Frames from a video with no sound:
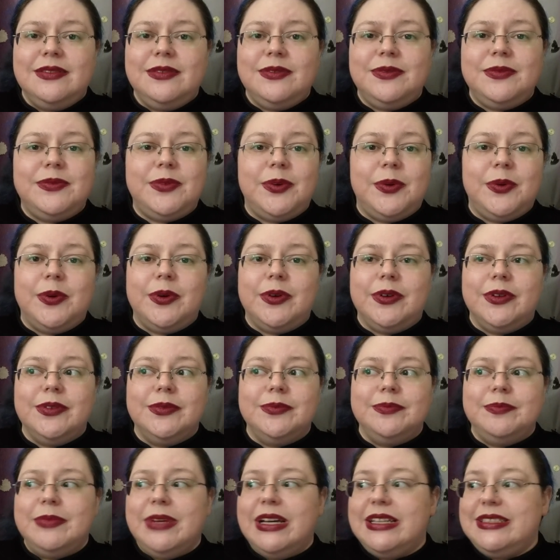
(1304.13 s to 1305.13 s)

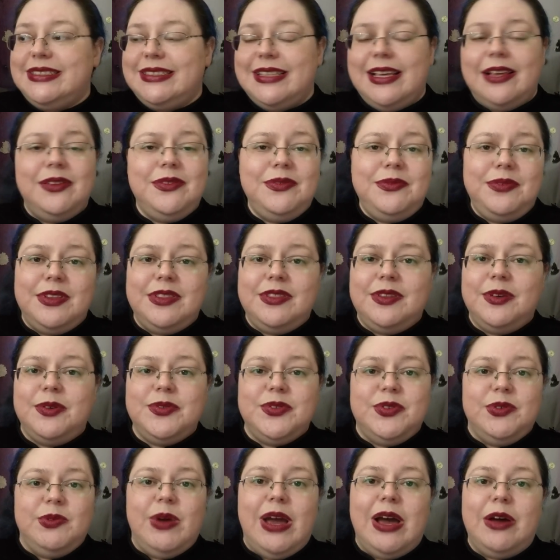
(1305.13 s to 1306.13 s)
for myself and
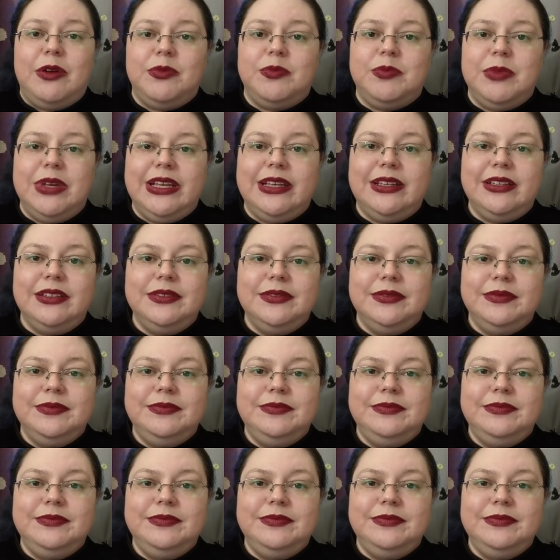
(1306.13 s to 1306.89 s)
those around me.